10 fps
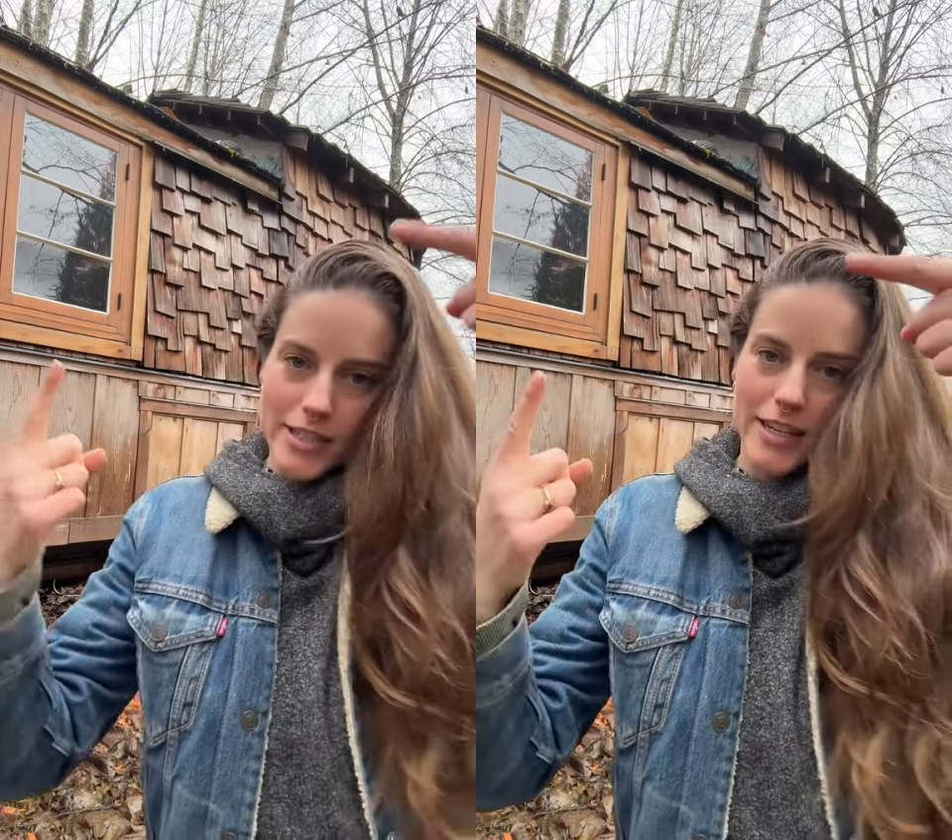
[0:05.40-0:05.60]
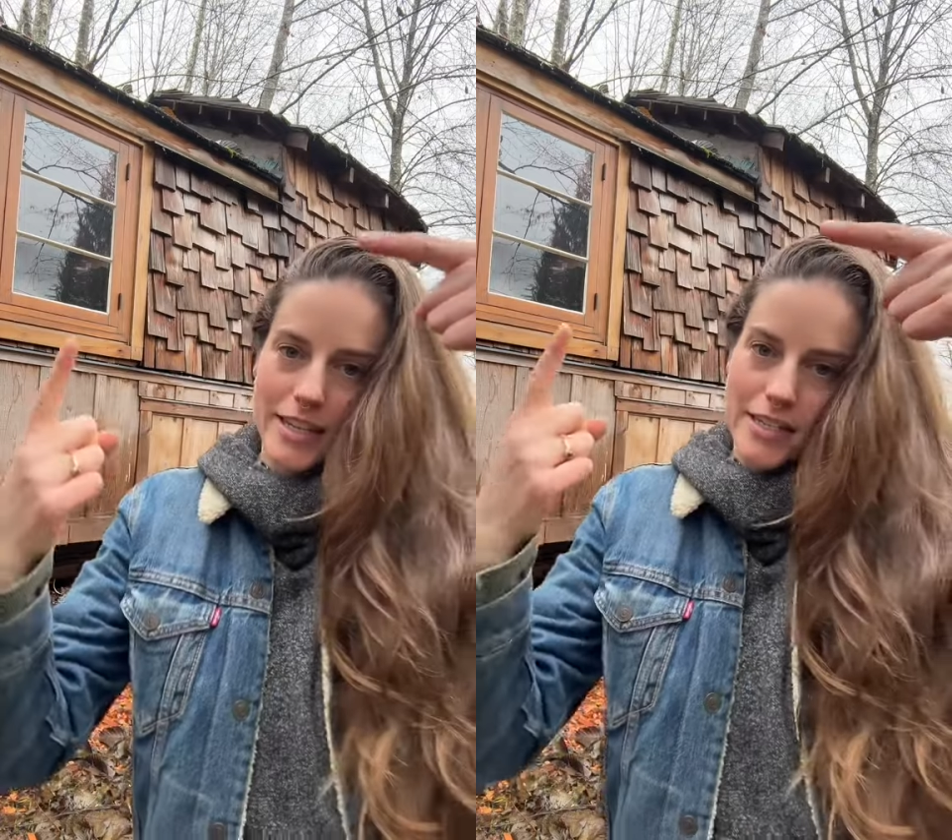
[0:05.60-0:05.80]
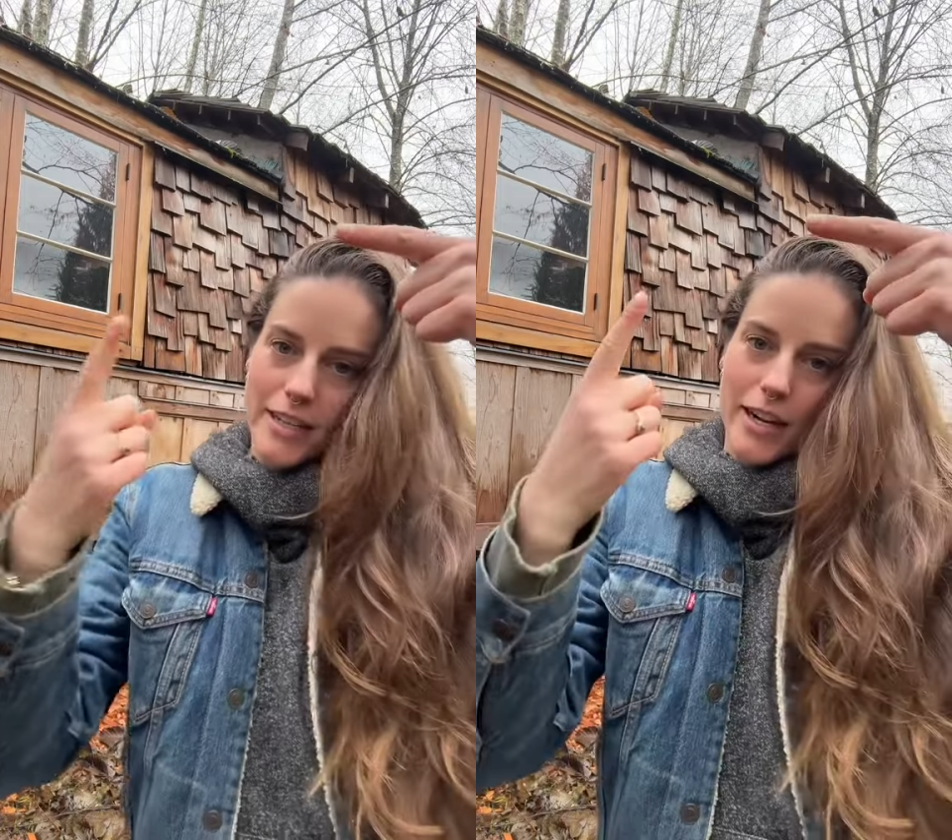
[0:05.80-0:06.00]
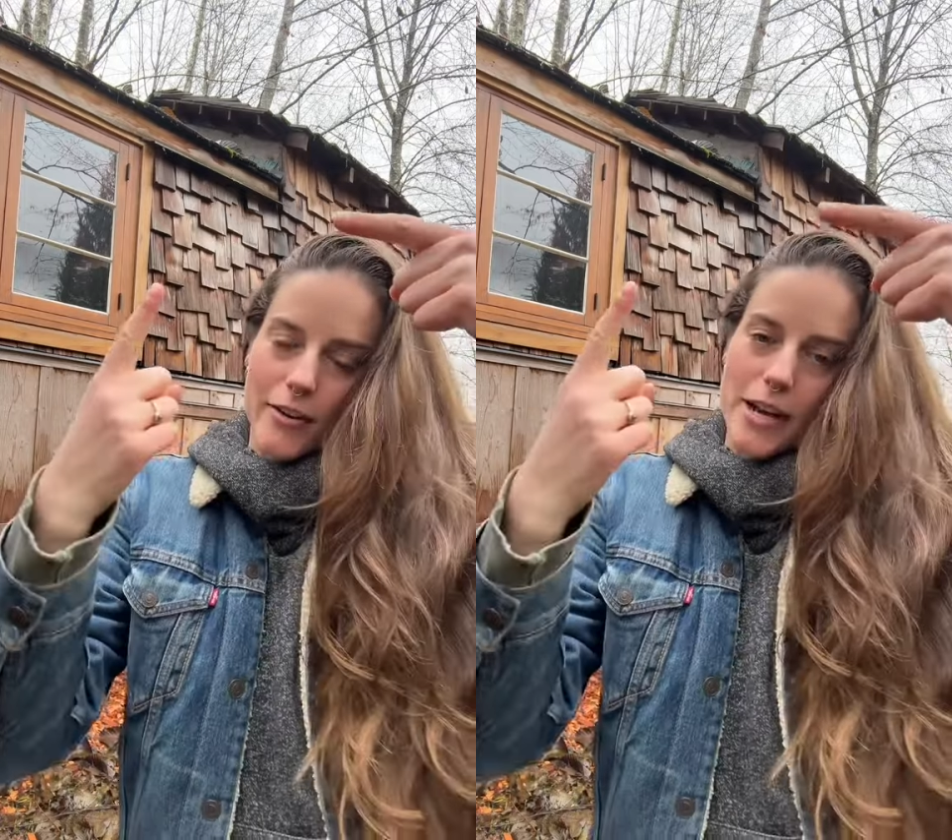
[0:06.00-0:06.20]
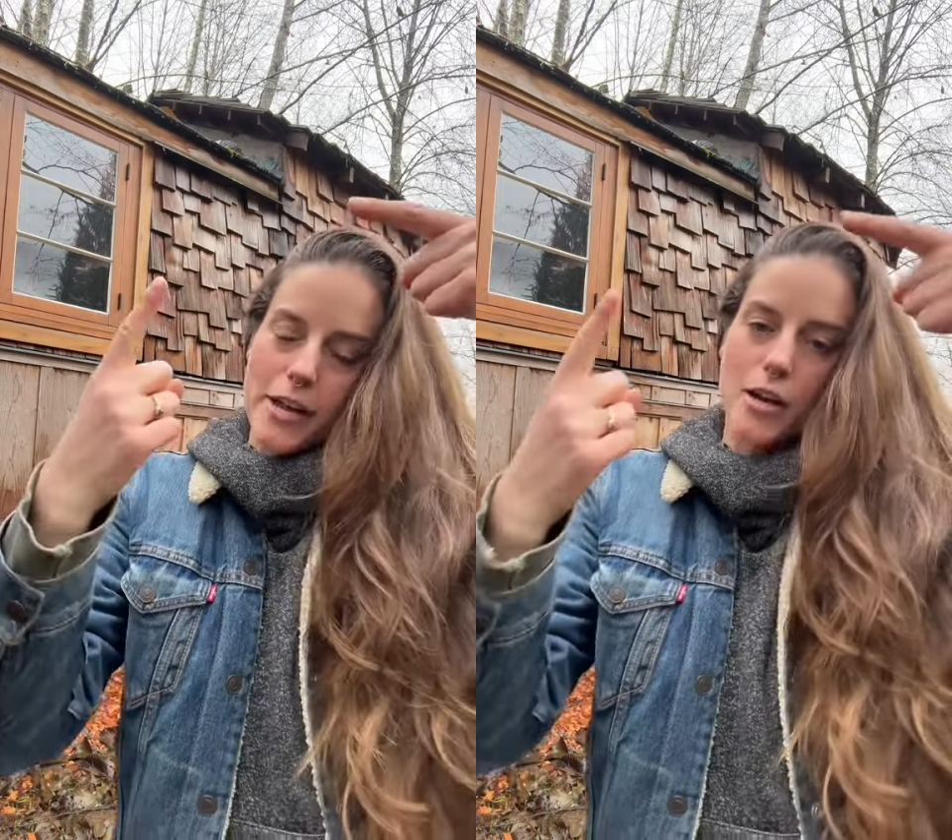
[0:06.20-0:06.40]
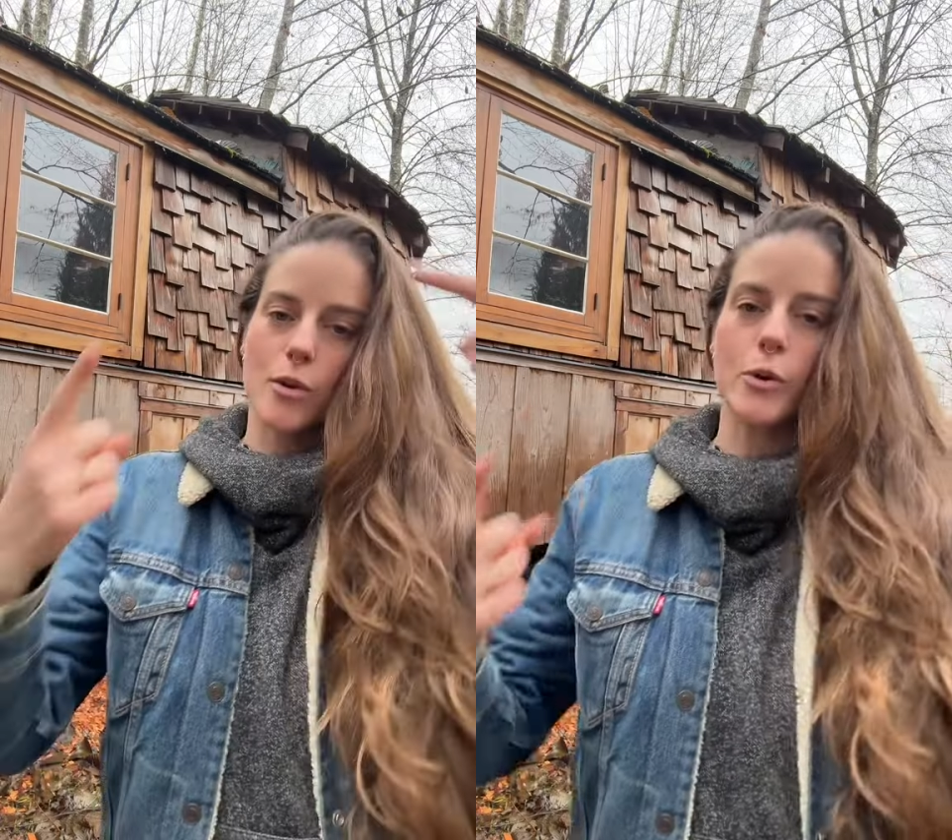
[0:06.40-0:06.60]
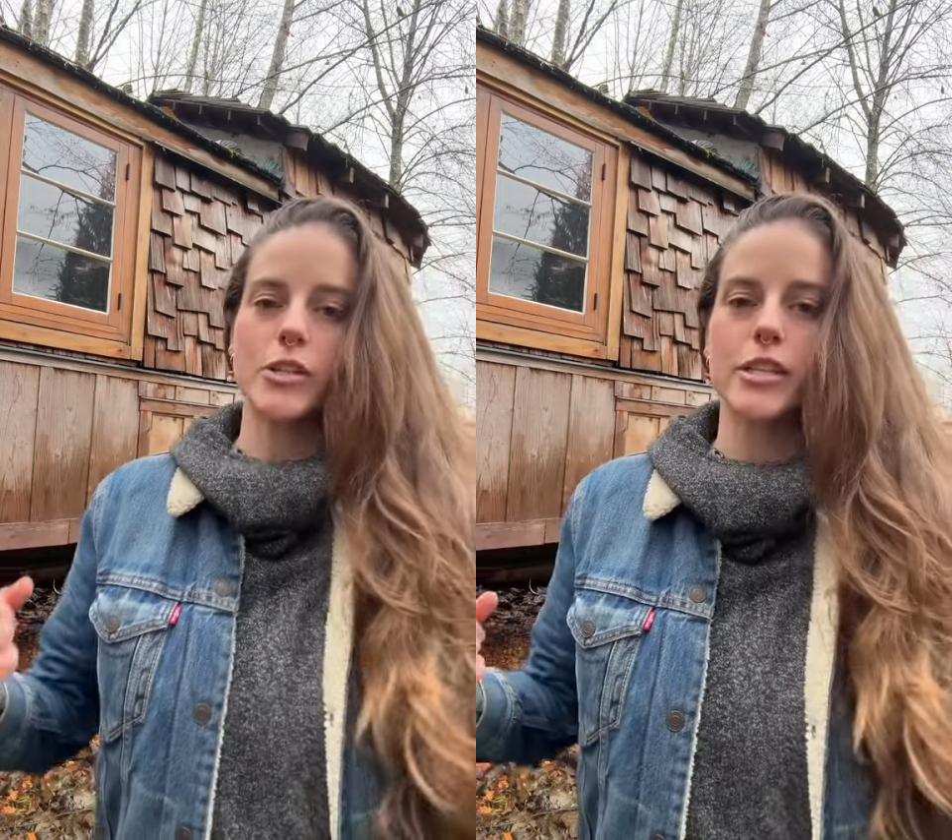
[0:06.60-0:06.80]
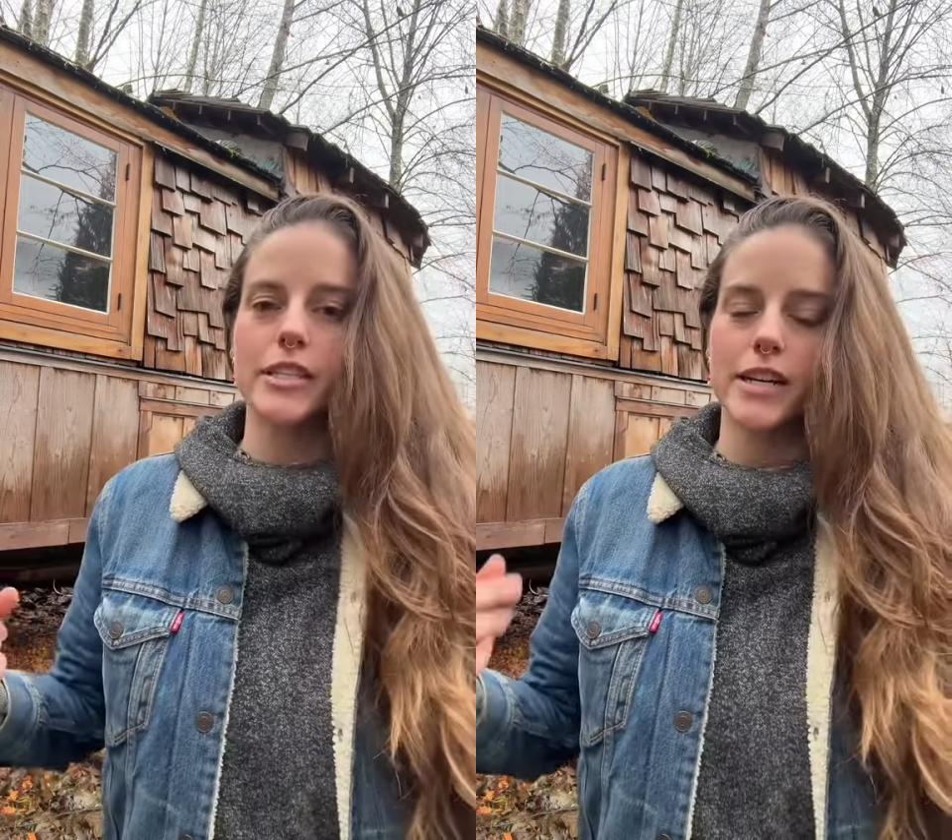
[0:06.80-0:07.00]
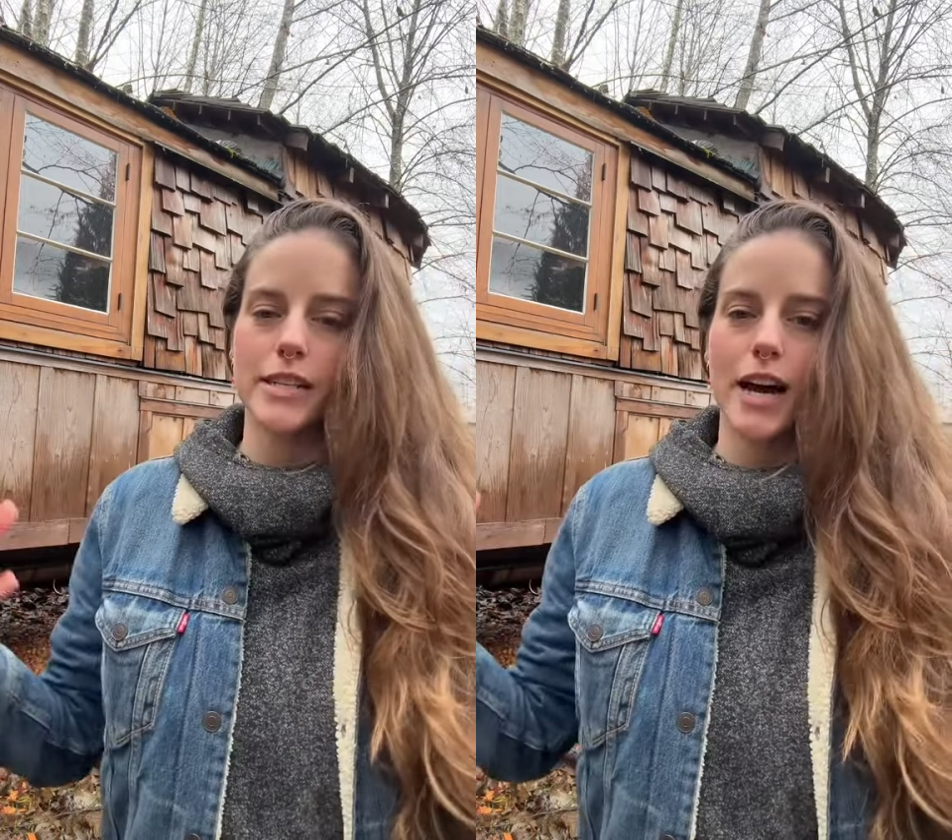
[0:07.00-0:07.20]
like this guy right here, which he says,